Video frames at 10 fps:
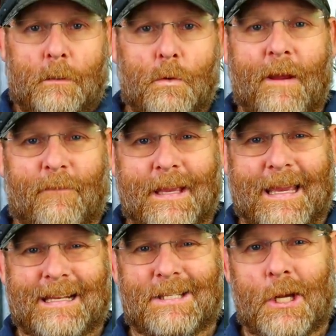You definitely
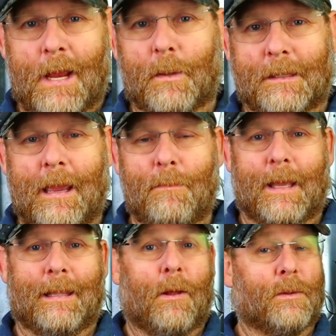can check with them,
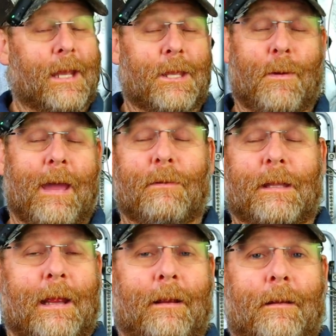and they'll tell you
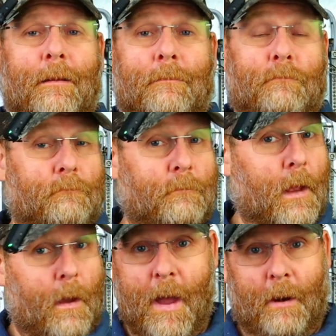everything
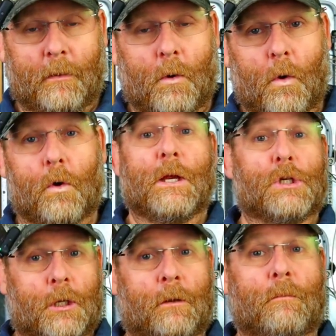about it, or they
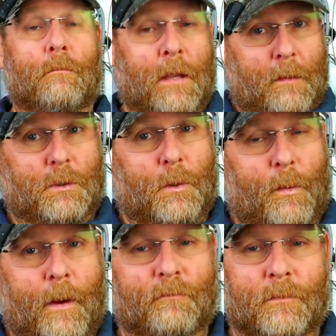should be able to
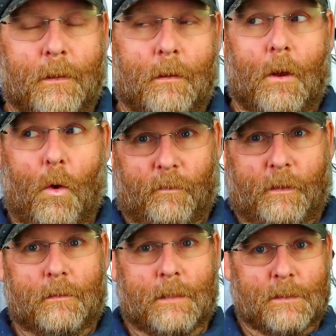anyway.
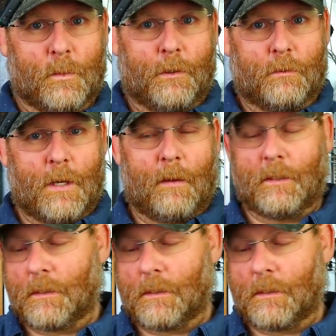Hopefully, that's what their job